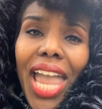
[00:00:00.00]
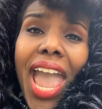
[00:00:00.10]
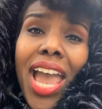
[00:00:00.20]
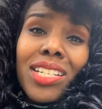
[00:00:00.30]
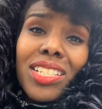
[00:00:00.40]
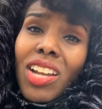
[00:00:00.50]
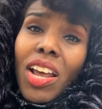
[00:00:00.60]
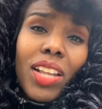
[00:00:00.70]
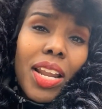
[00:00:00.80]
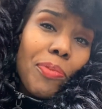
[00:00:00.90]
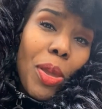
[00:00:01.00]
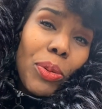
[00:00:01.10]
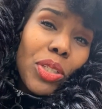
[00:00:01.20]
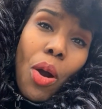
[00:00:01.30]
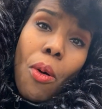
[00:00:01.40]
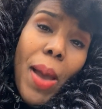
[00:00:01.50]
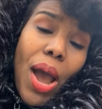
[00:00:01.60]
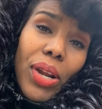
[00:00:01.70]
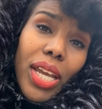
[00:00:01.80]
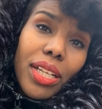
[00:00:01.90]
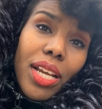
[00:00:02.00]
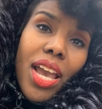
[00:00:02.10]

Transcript: And not a lot of people know about it.